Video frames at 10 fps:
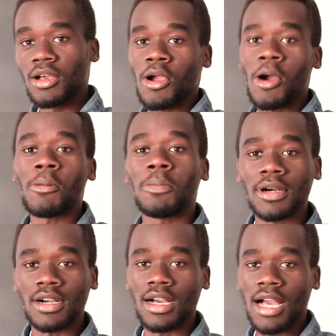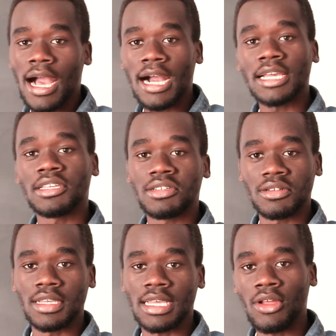copper,
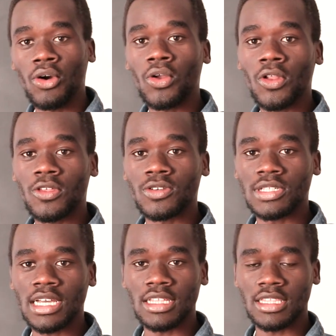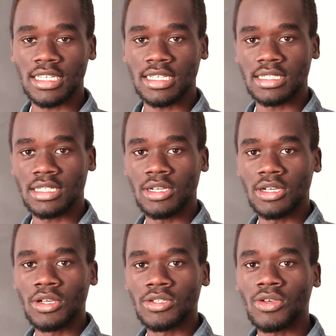iron, and all of those other things.
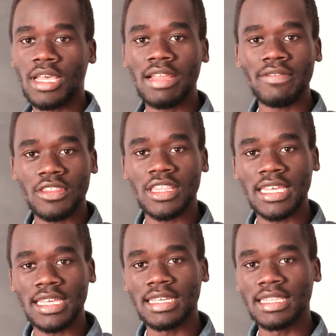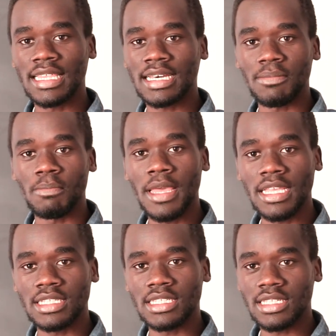So everything that
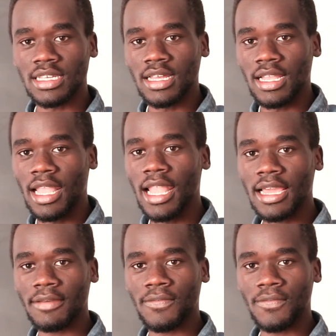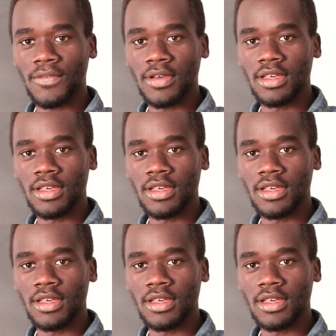makes life